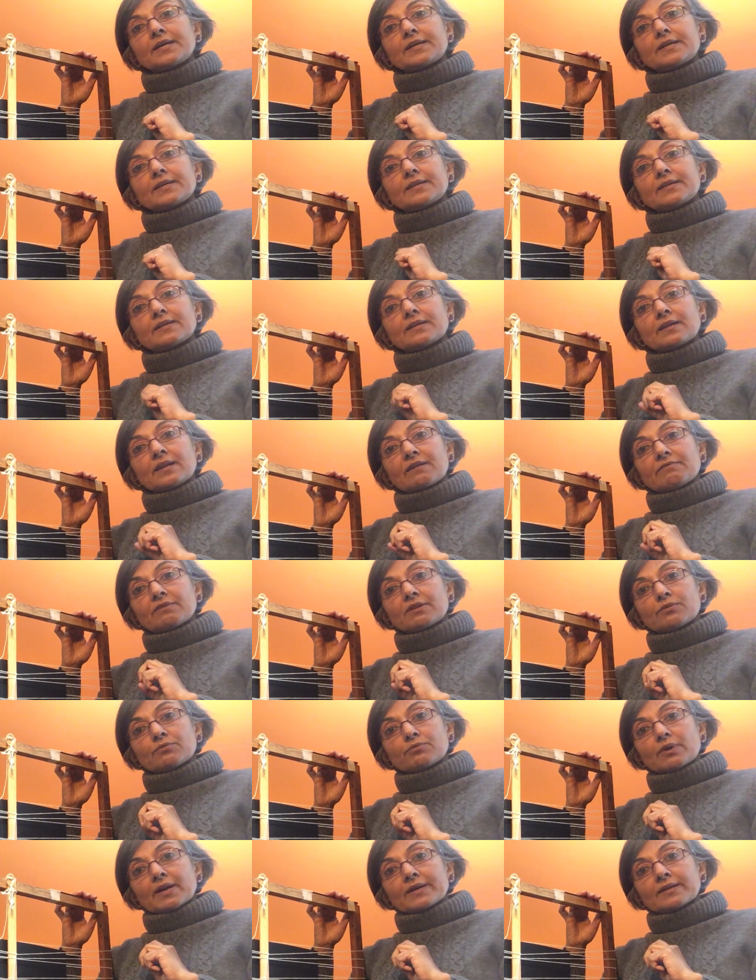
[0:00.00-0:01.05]
in level
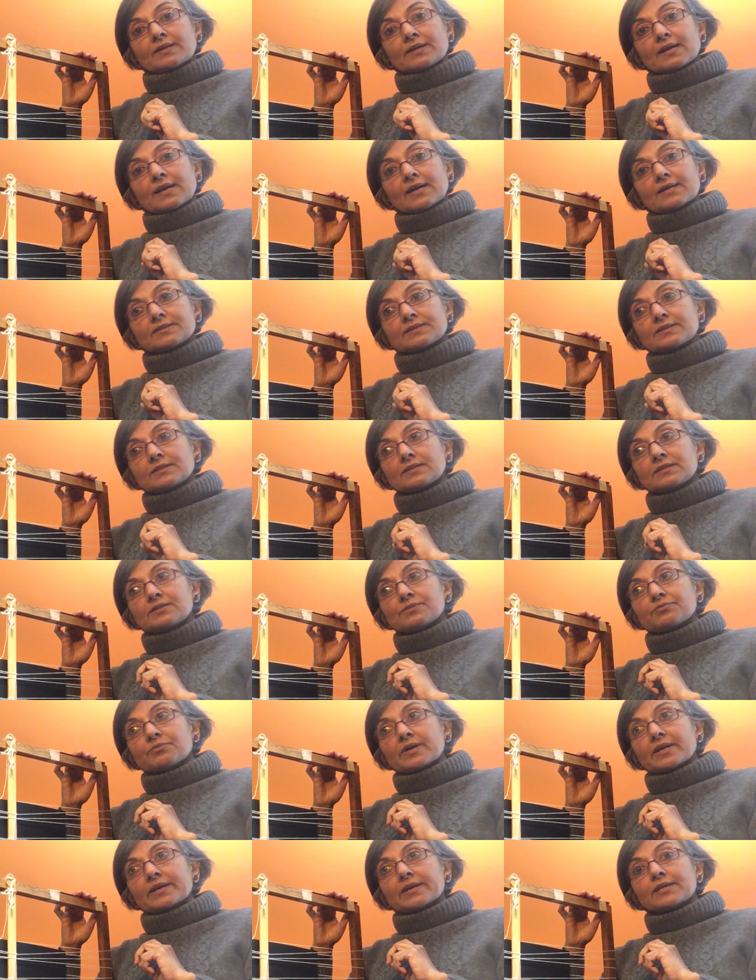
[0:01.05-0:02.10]
1 classes,
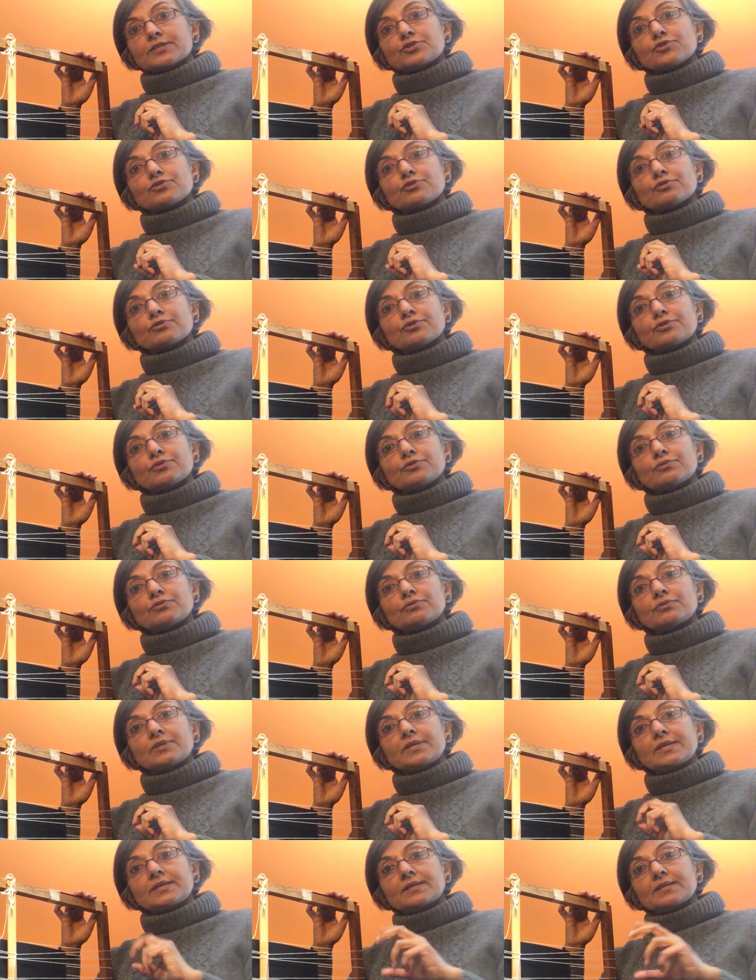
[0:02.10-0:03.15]
where I showed you
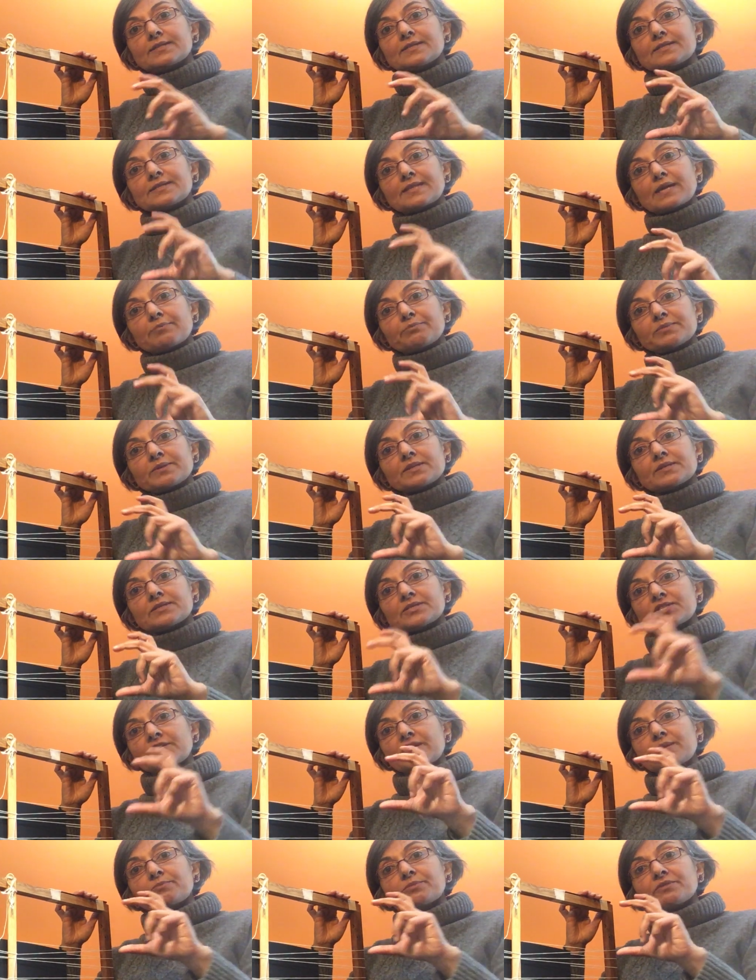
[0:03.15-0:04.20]
the stepped
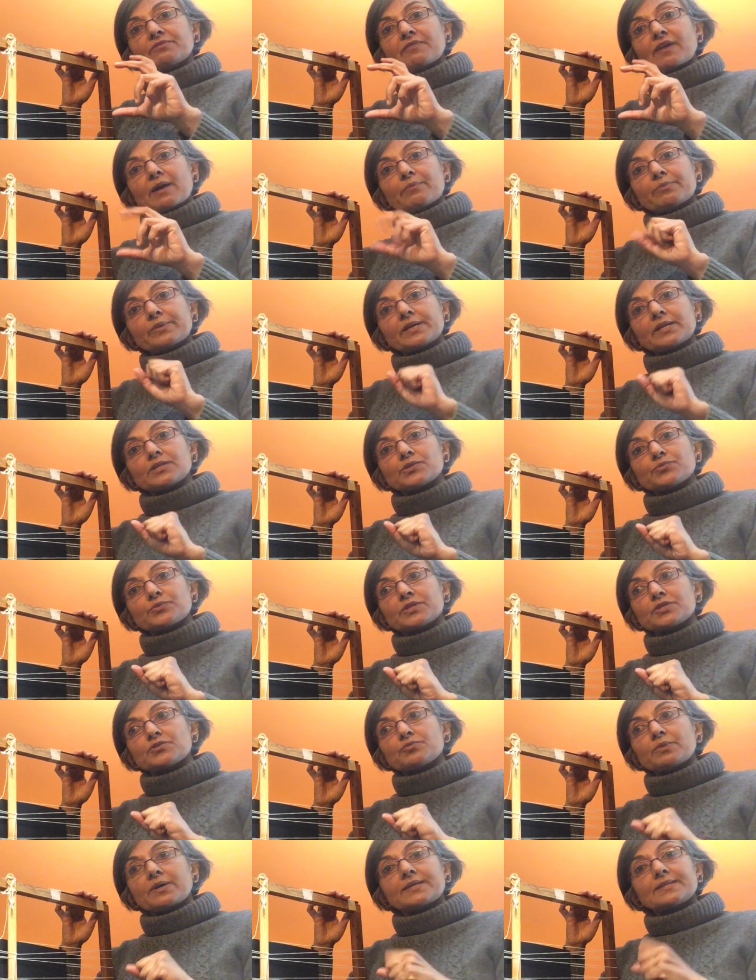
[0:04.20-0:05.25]
shaped fabrics
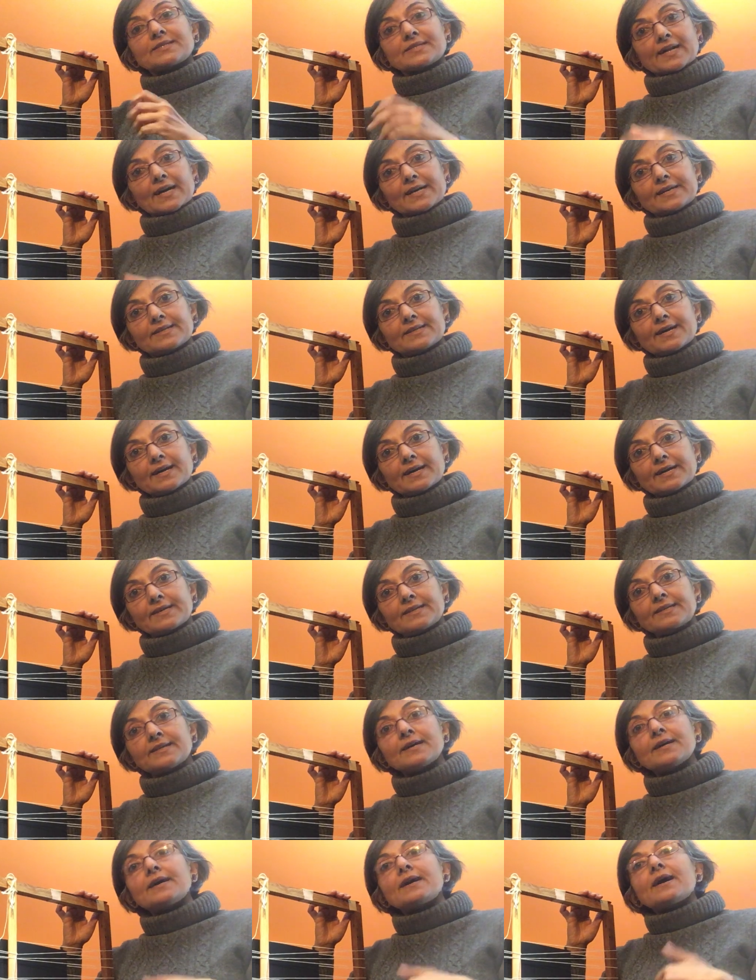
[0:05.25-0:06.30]
which were
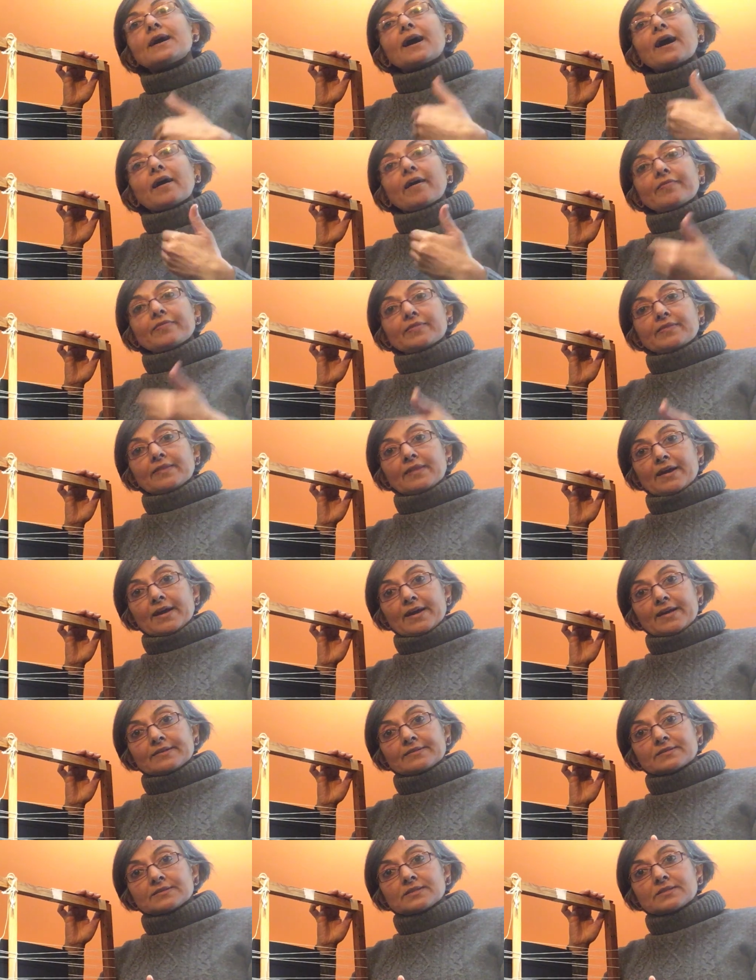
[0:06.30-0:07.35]
tie-dyed and
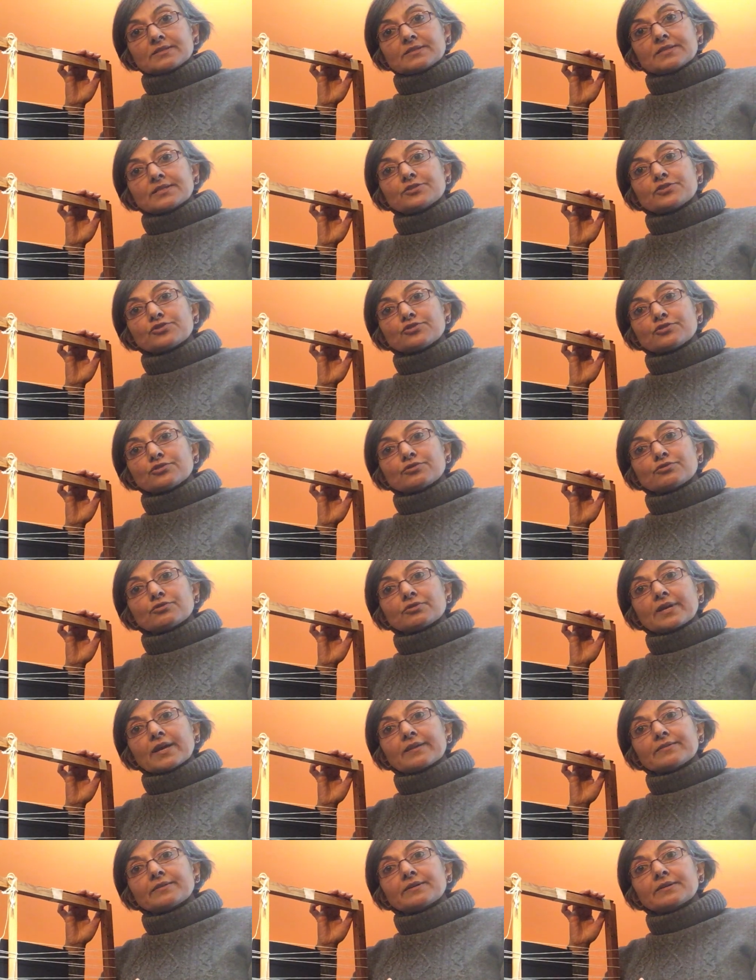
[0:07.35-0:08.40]
then stitched
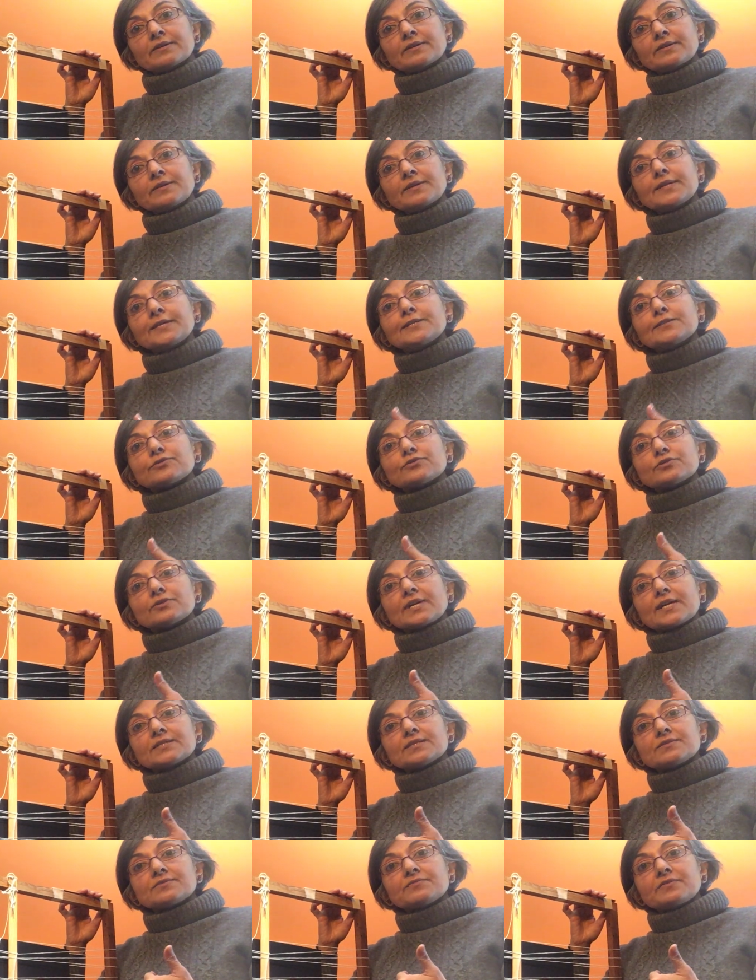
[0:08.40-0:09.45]
together. So
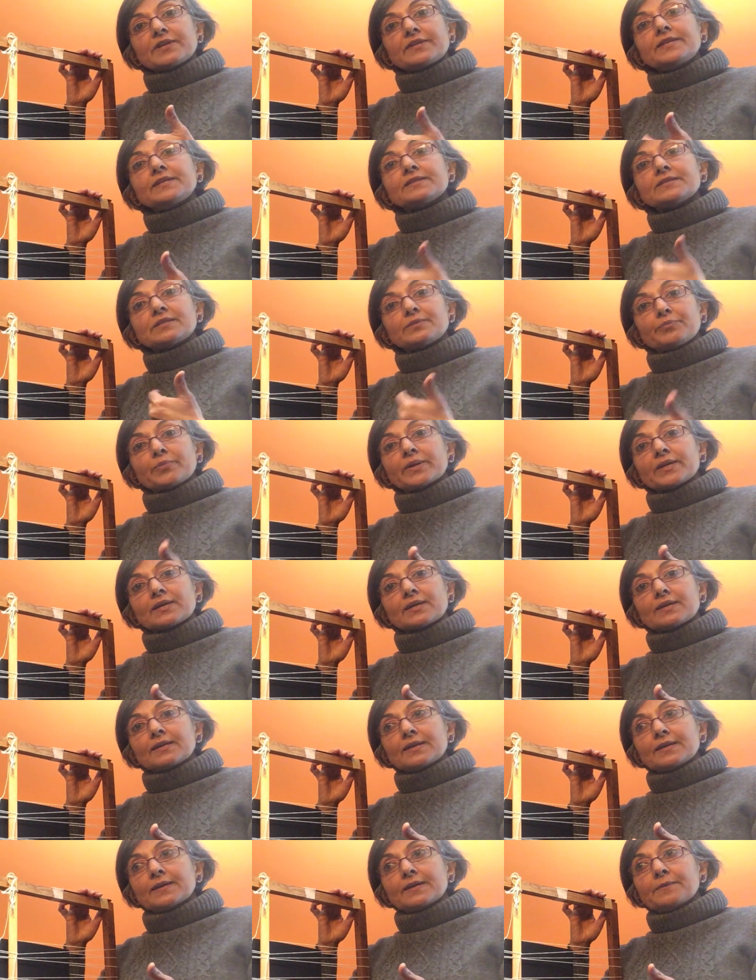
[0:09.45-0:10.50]
that's very
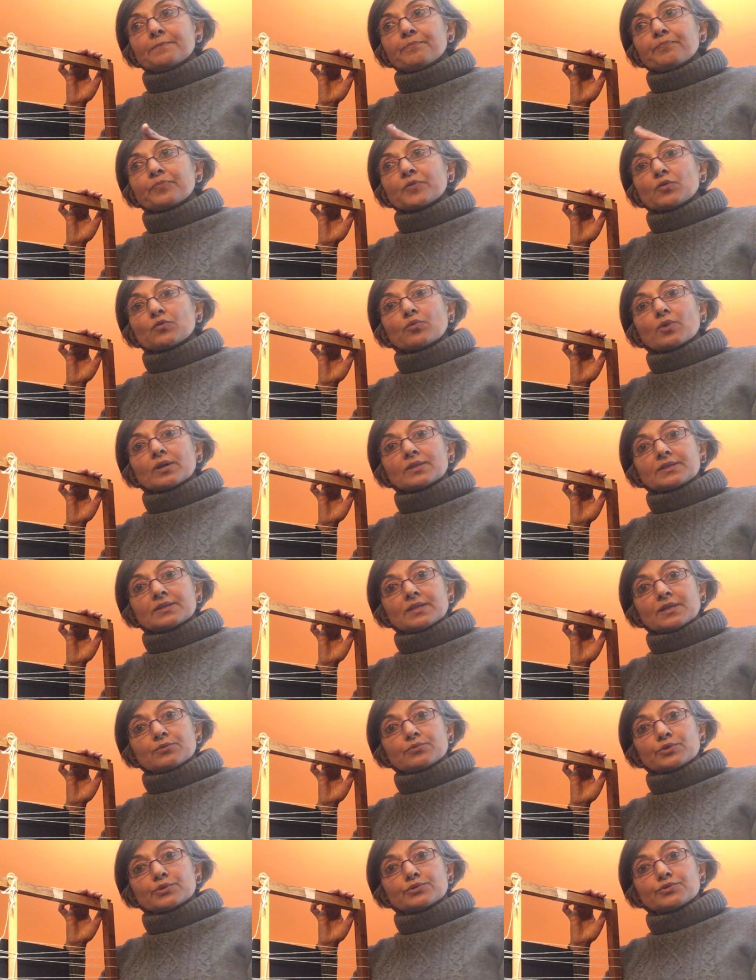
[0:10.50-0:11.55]
typically what they
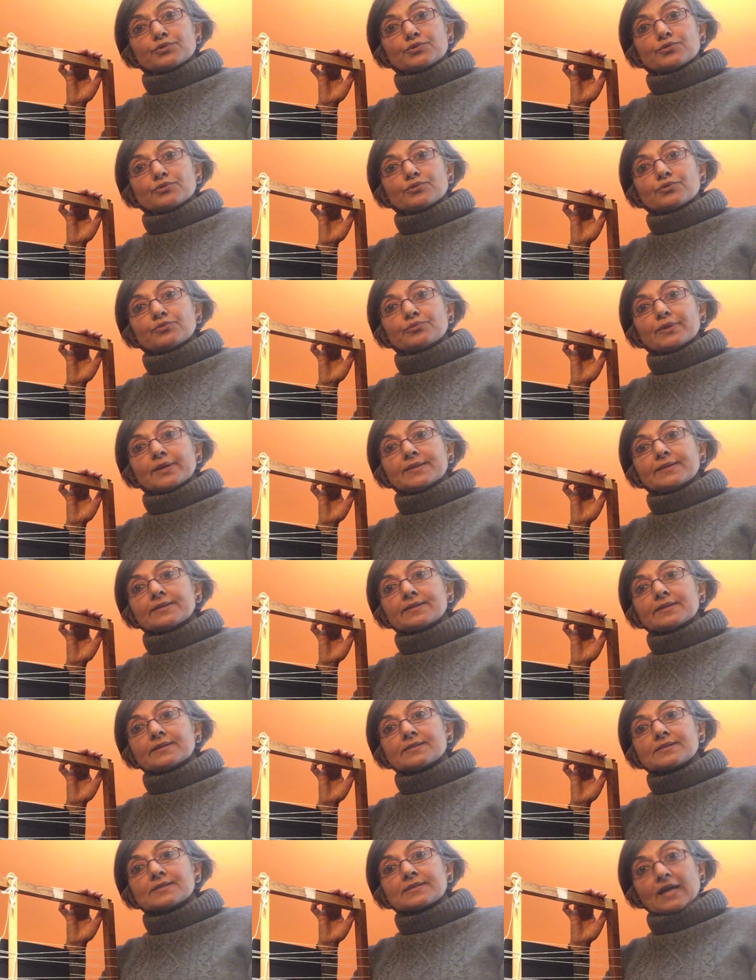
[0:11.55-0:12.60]
would do with
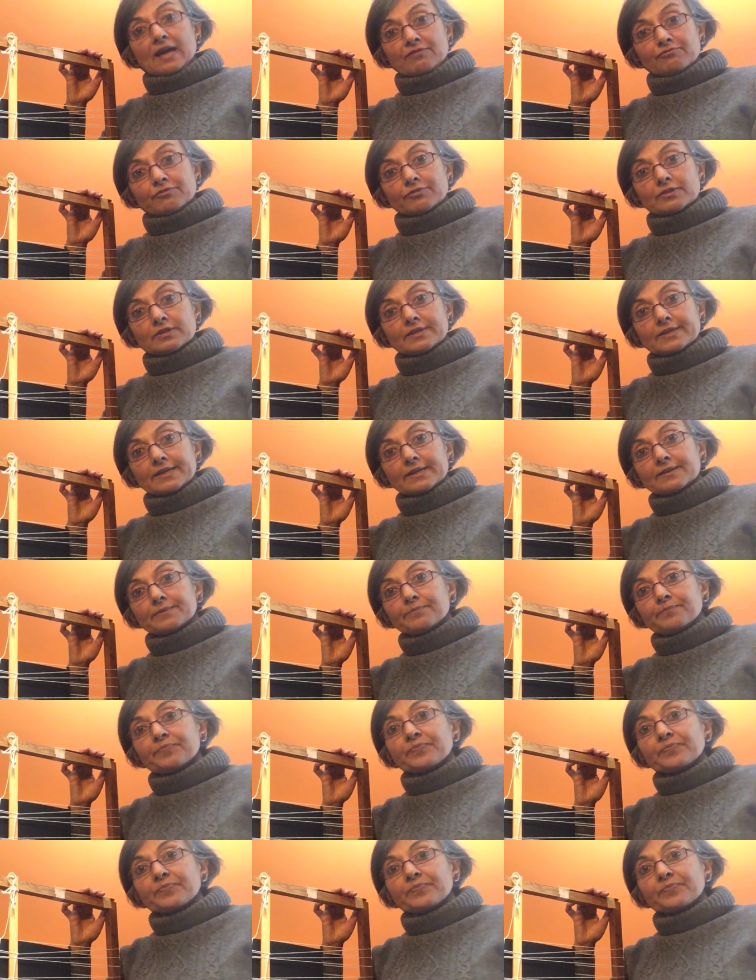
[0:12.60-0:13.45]
scaffolding.